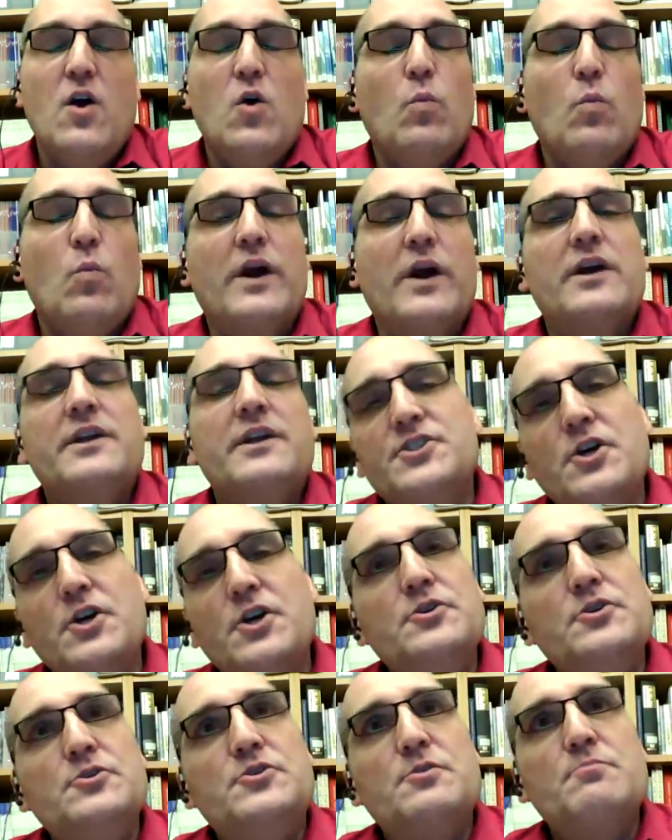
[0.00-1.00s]
we're going to show
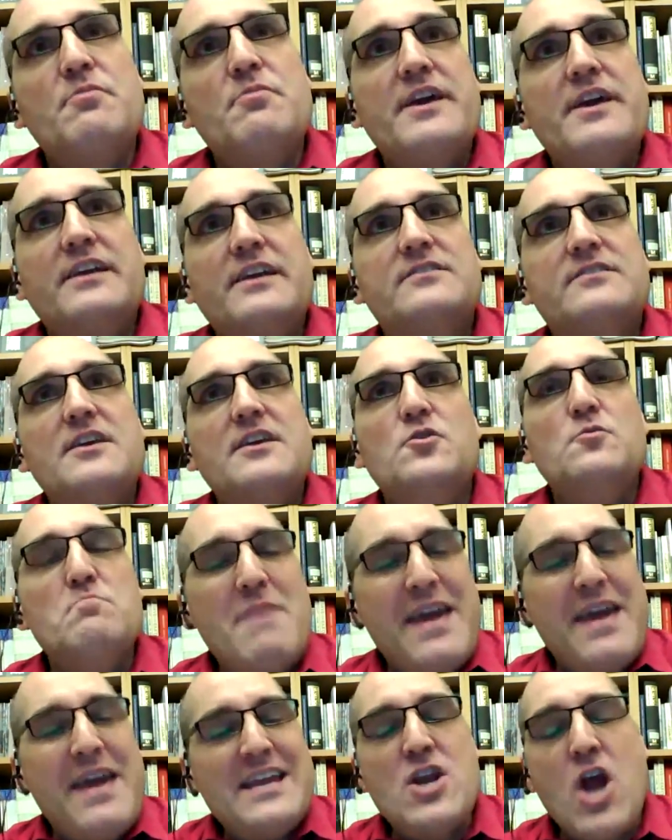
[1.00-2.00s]
you some things that you
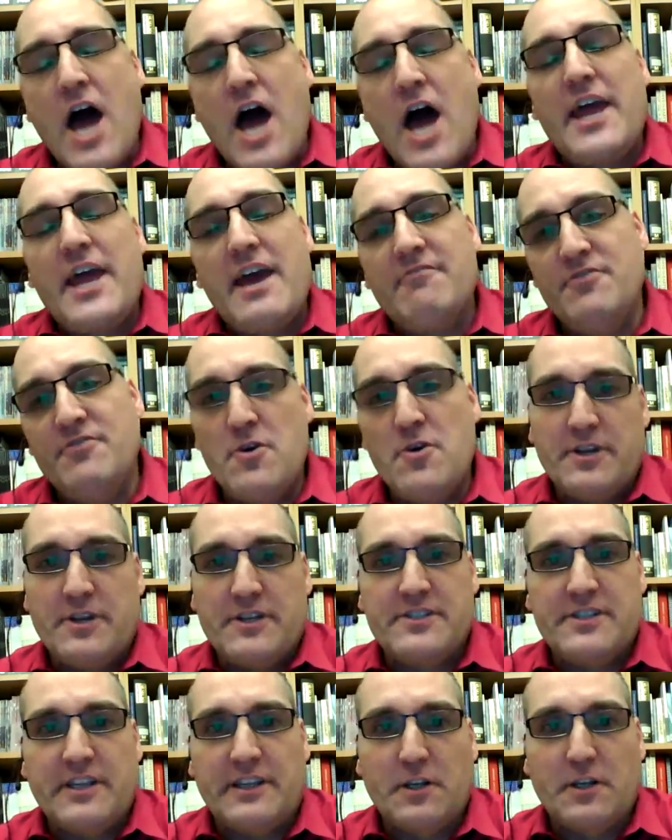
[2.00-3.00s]
may not have
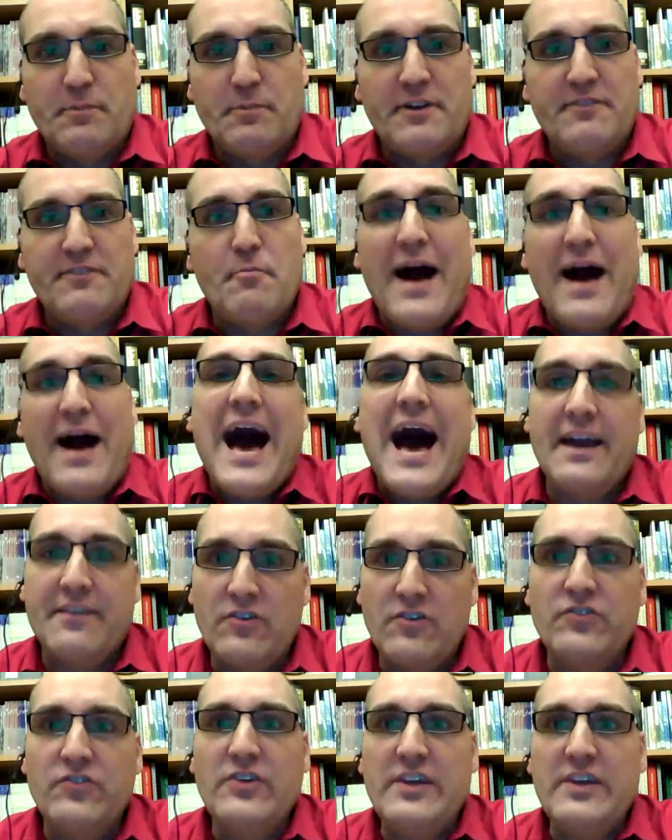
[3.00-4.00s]
noticed, a little bit of a
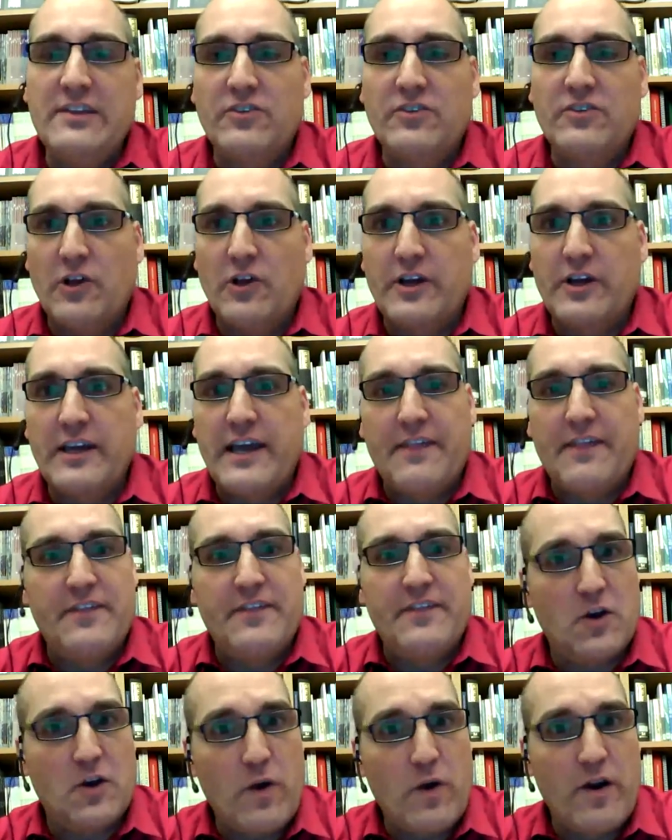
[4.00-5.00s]
behind-the-scenes look at
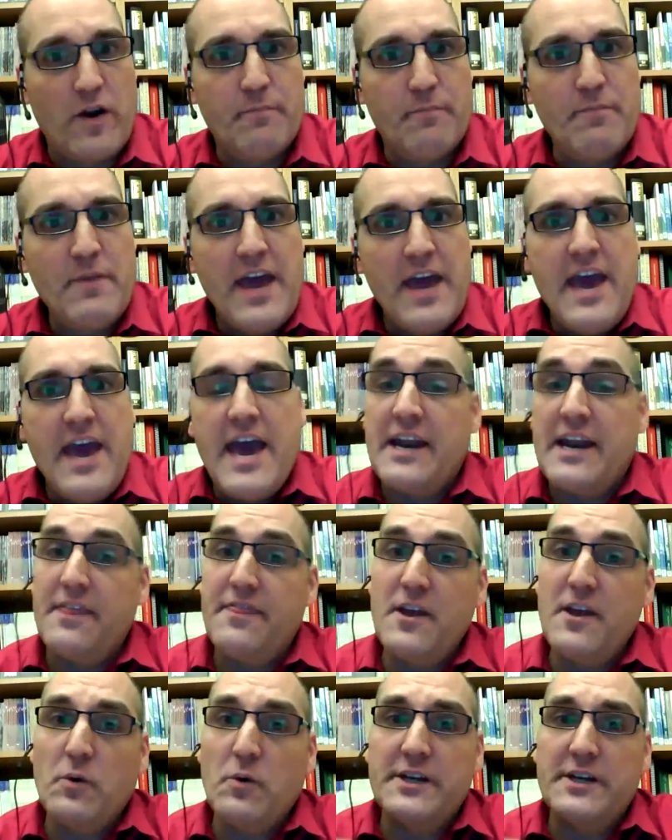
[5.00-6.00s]
the aquarium. And I
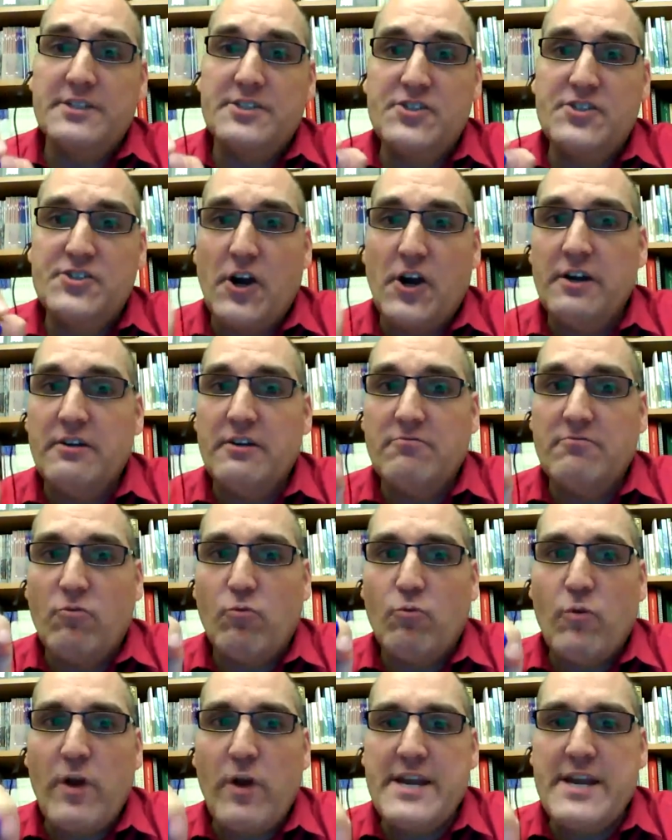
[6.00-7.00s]
think we're going to start
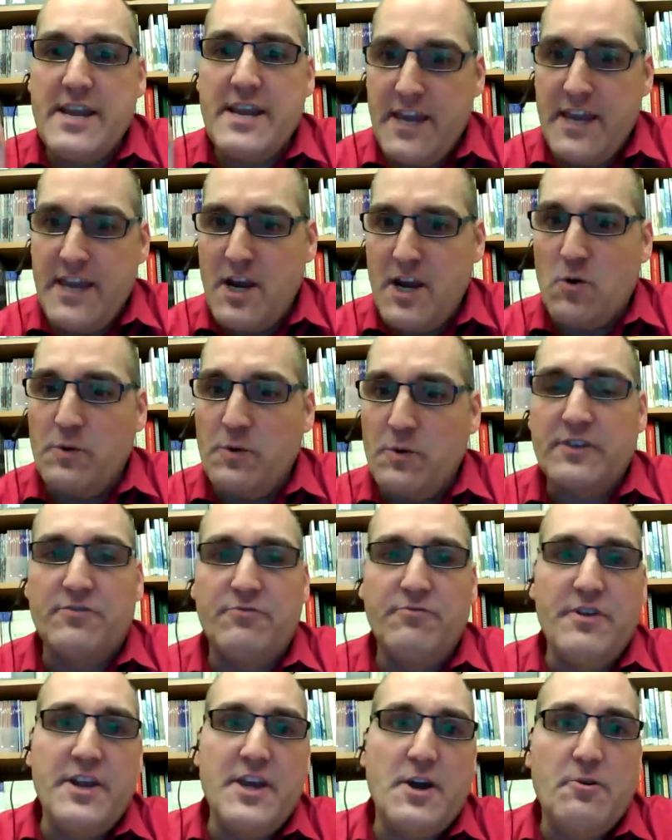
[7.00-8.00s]
right here with this
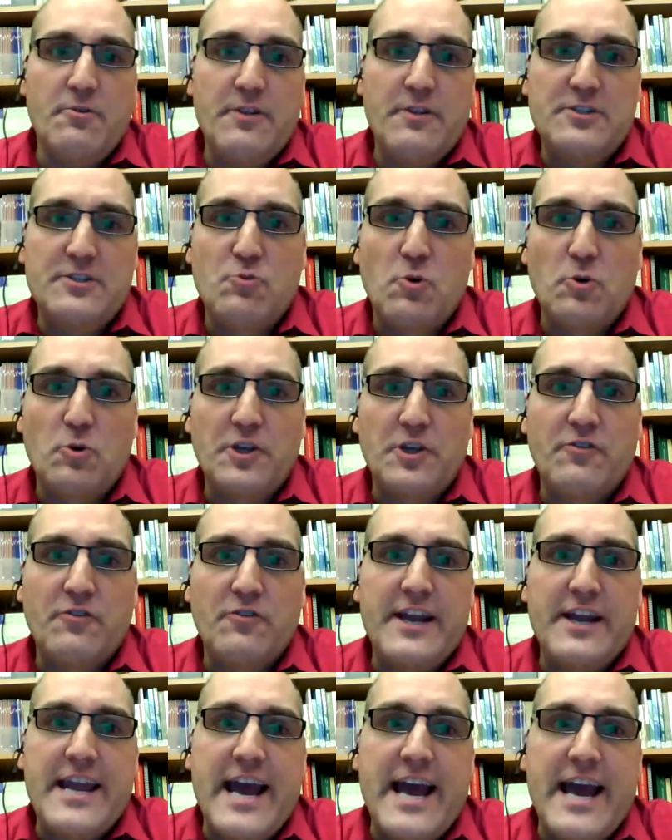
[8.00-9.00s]
video that's rolling
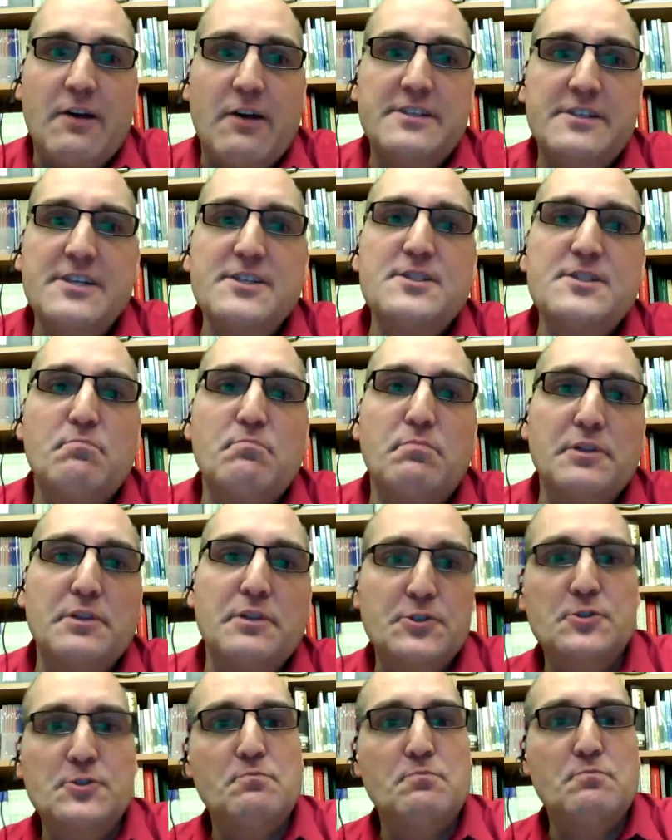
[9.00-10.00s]
right now. This is the
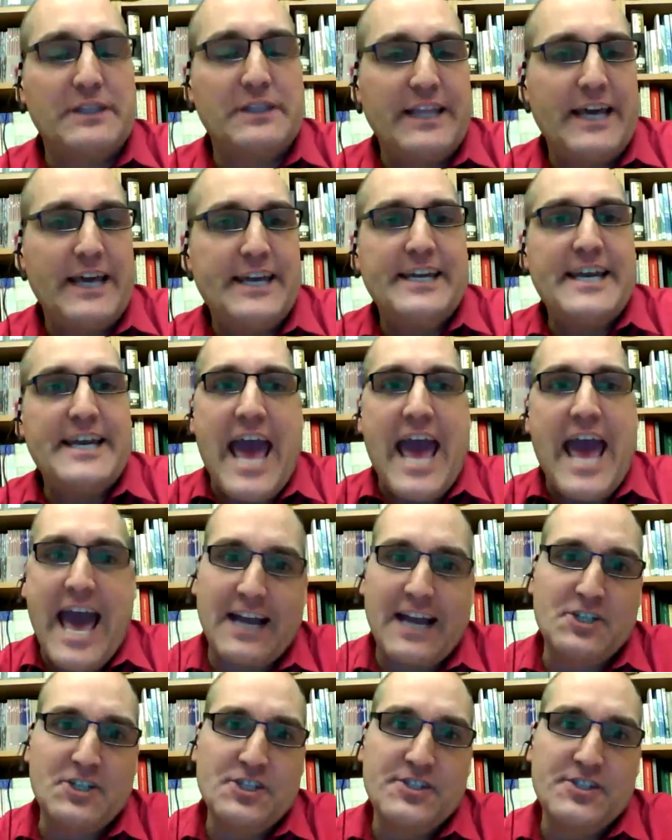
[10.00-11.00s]
Blue Planet
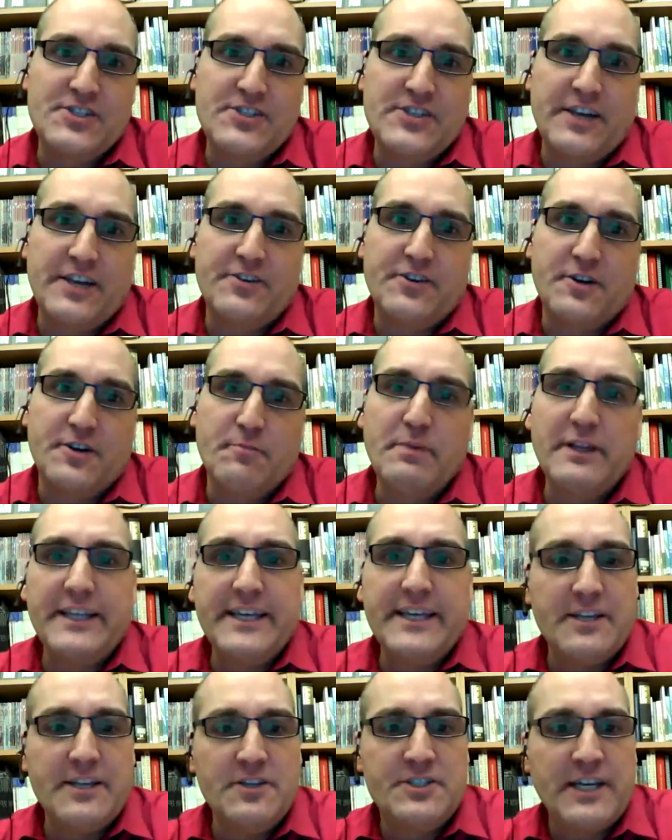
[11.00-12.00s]
Action Center.
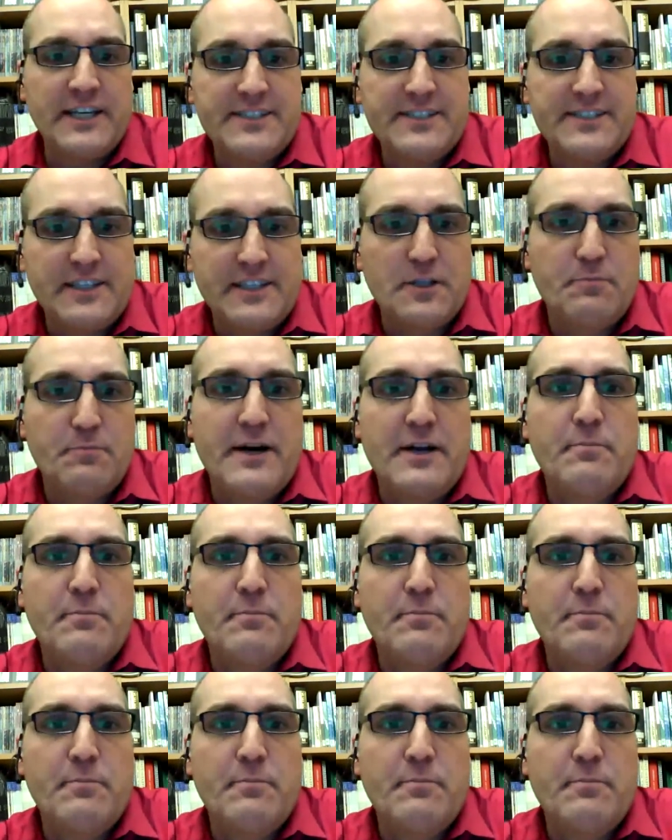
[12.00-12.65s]
Billy, can you tell us a little bit